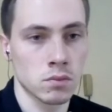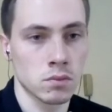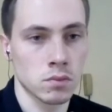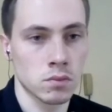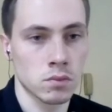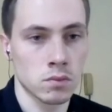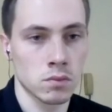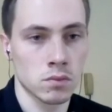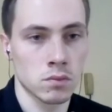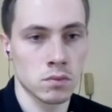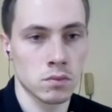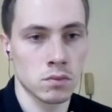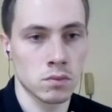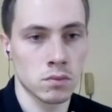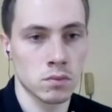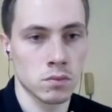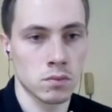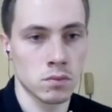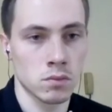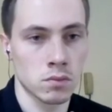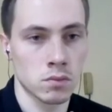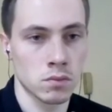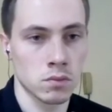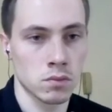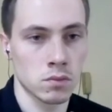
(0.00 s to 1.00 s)

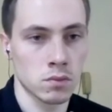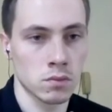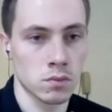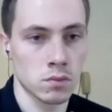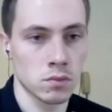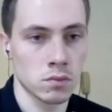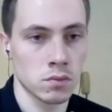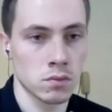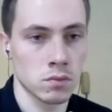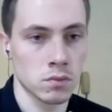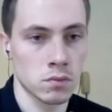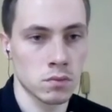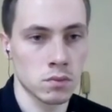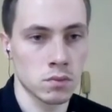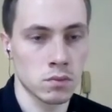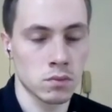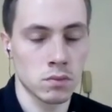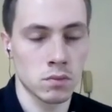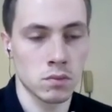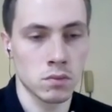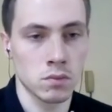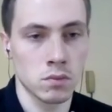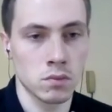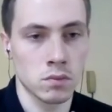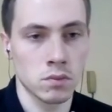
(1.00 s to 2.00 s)

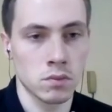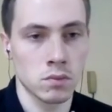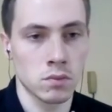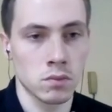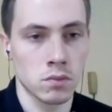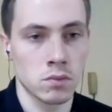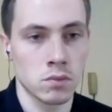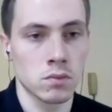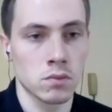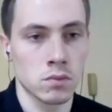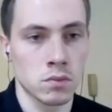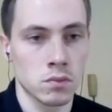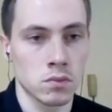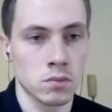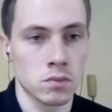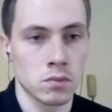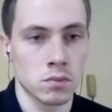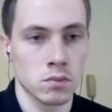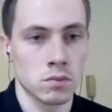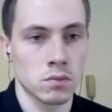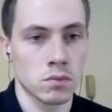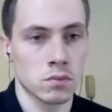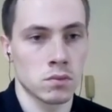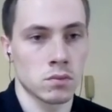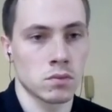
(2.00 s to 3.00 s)

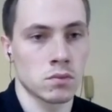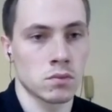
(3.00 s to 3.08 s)
(silent)